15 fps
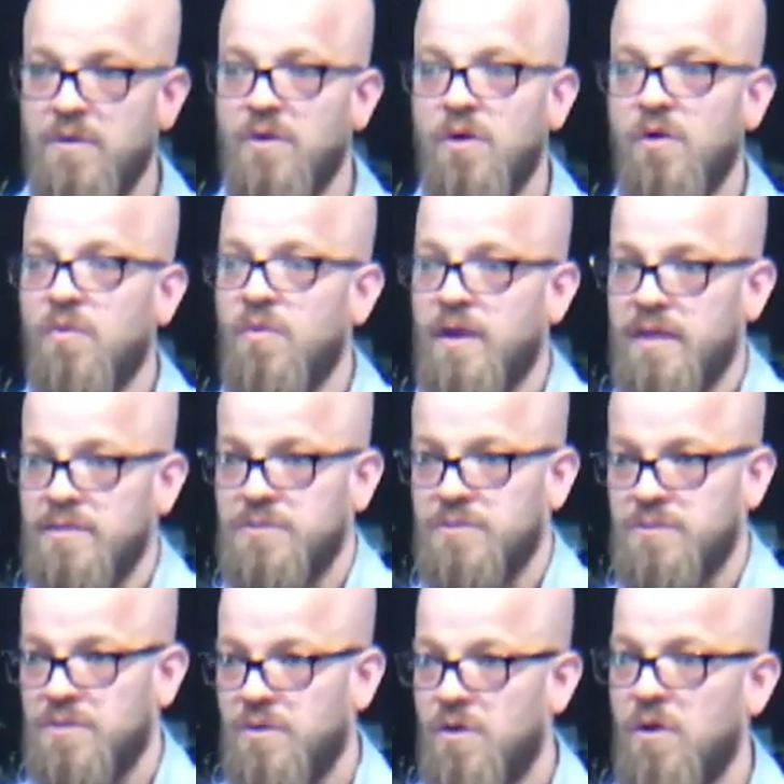
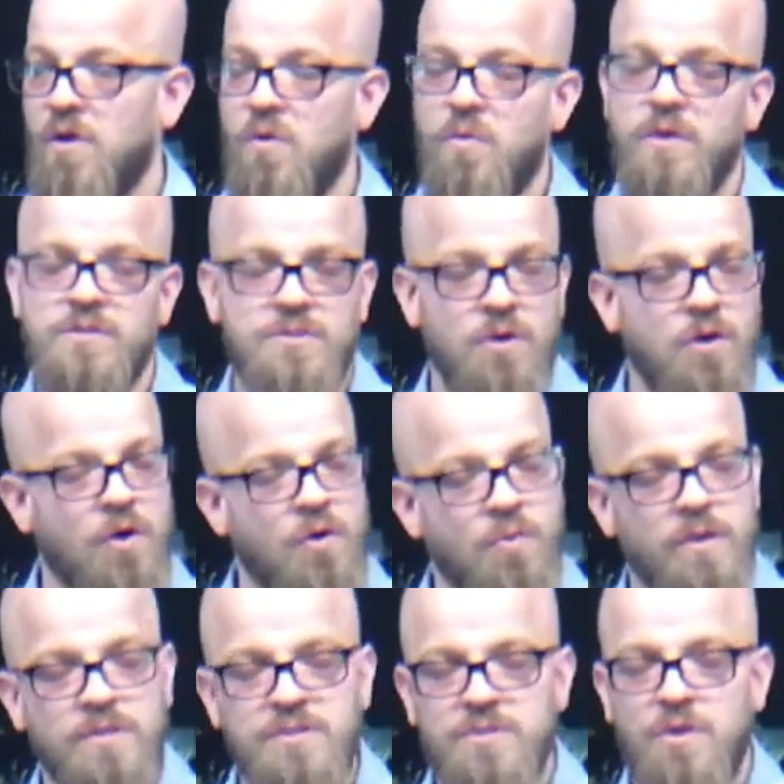Always. Always.
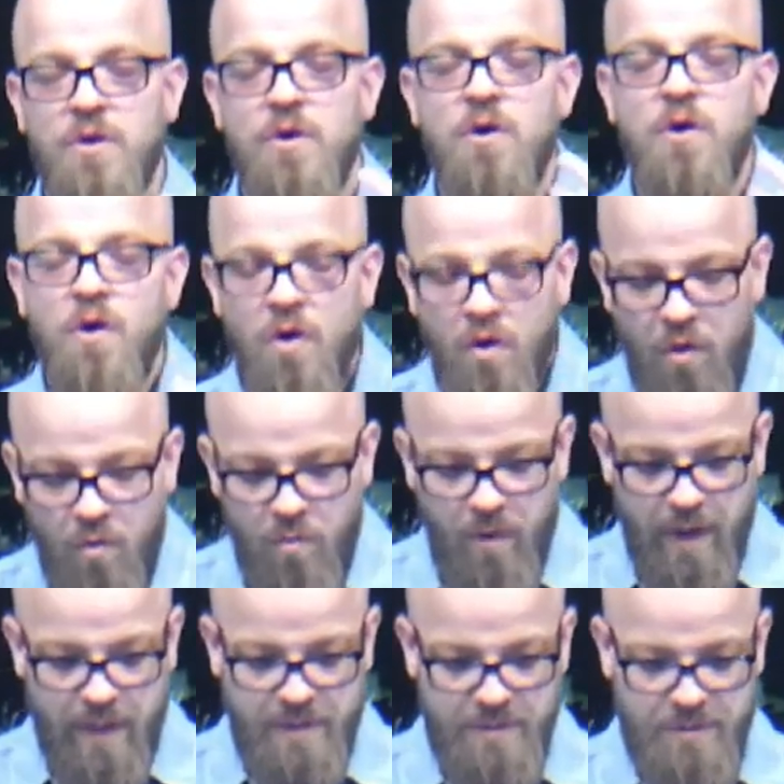Always.
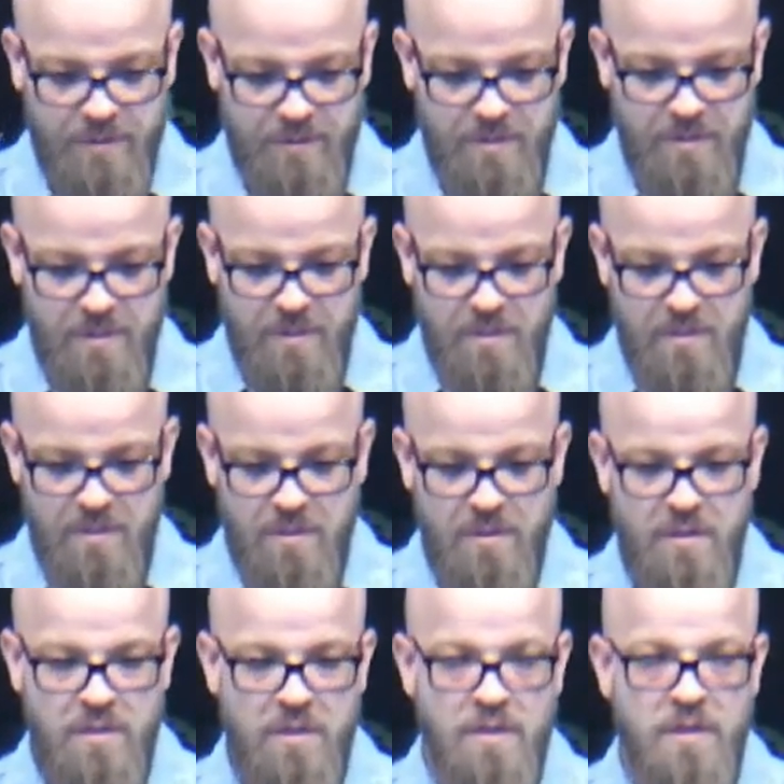Always.
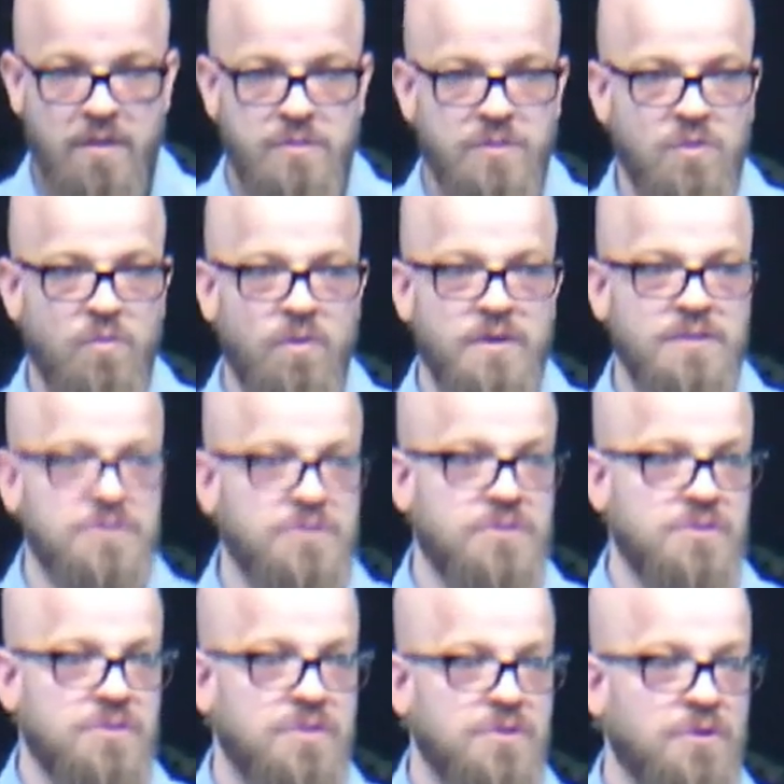And so, what
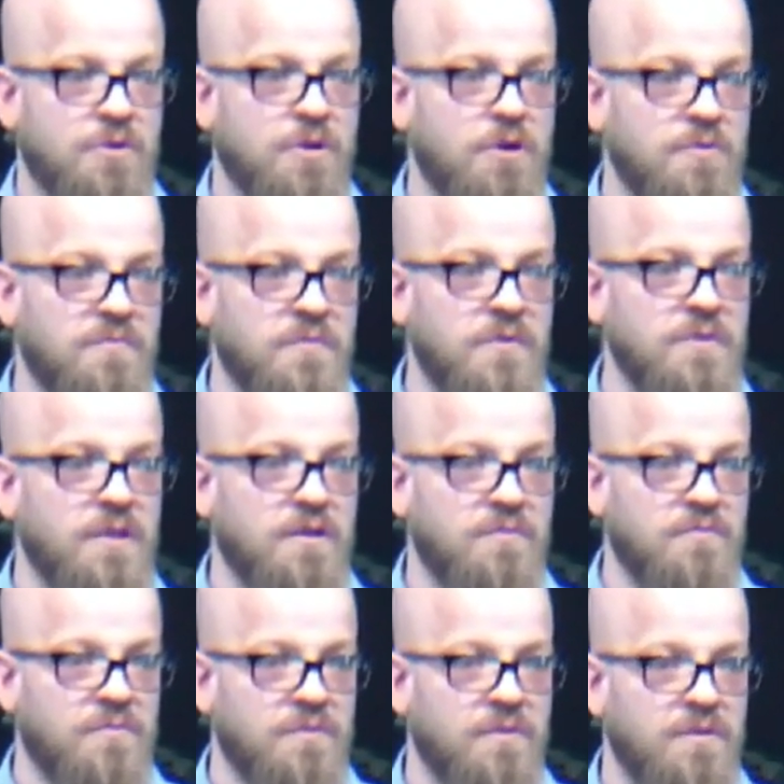is your heart full of?
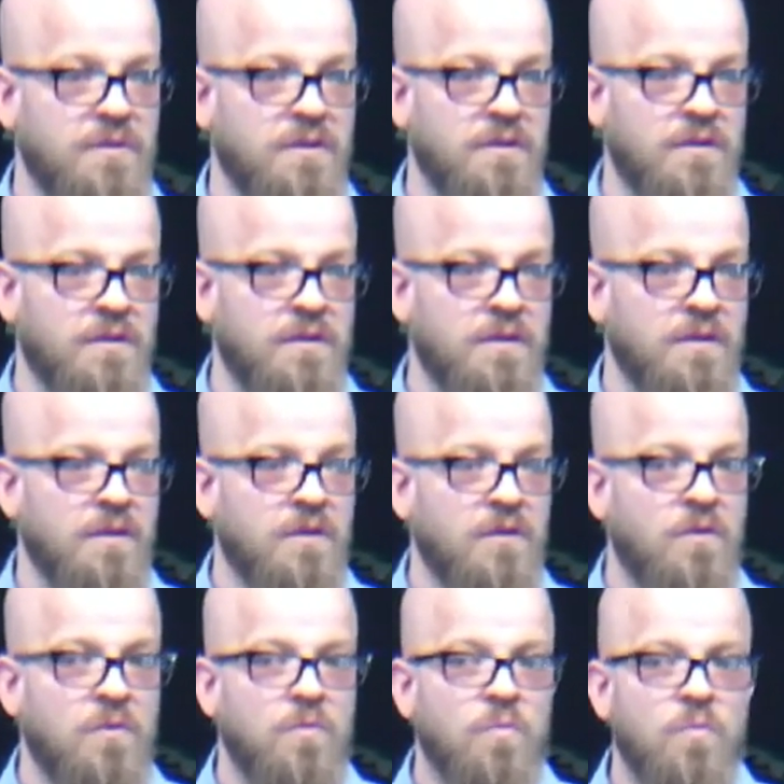
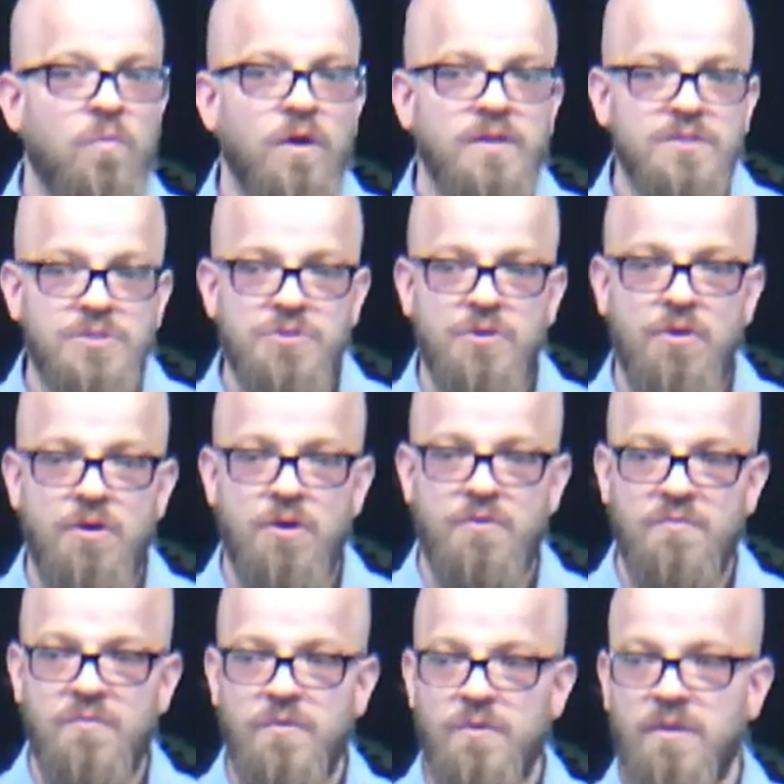What is your
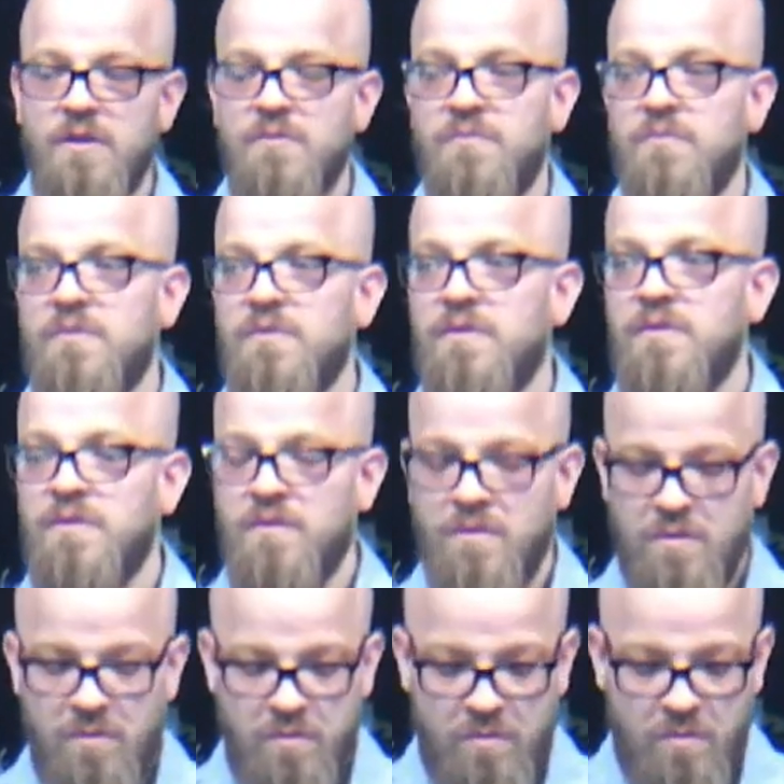heart full of?
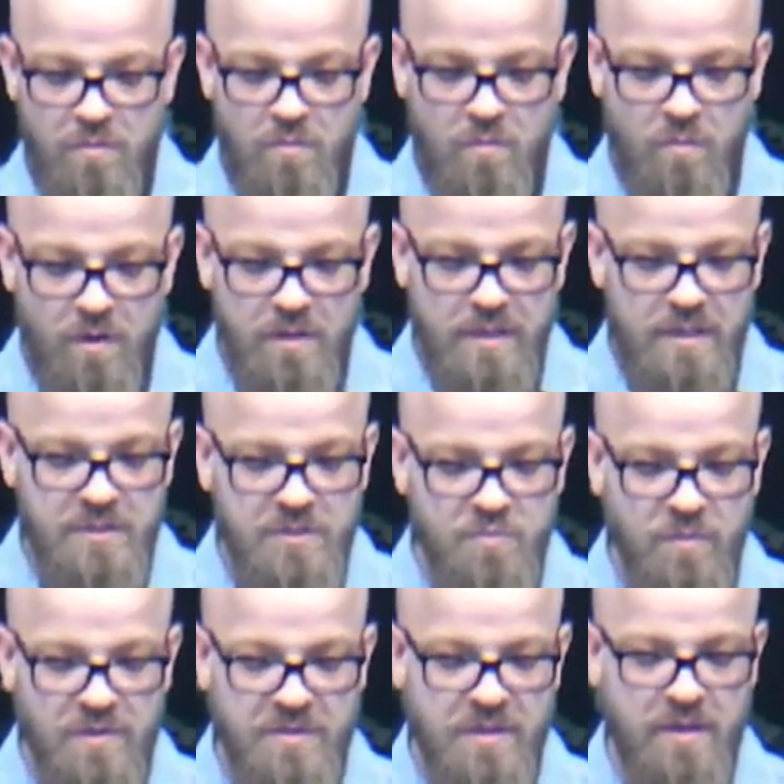What is
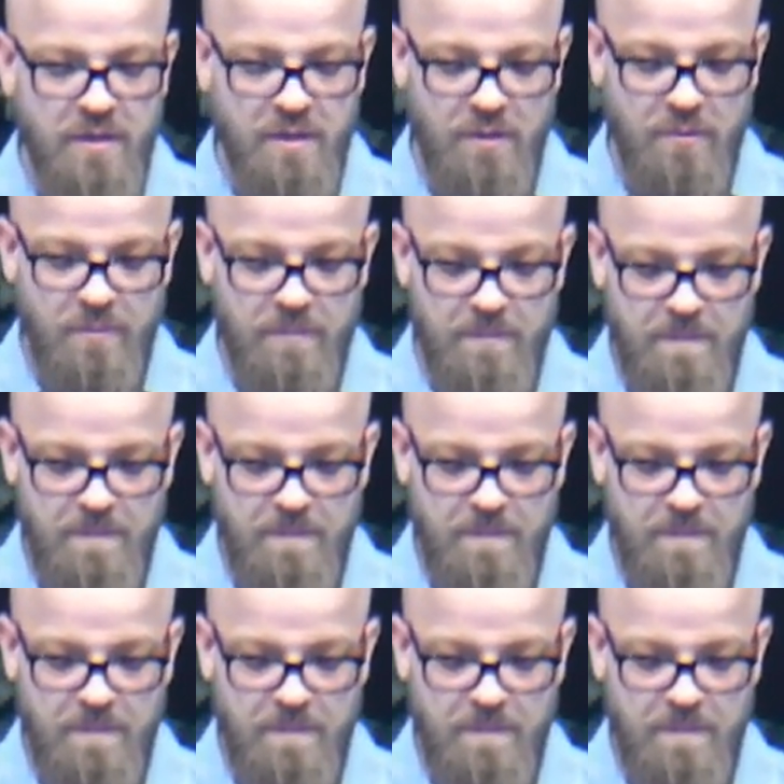within you?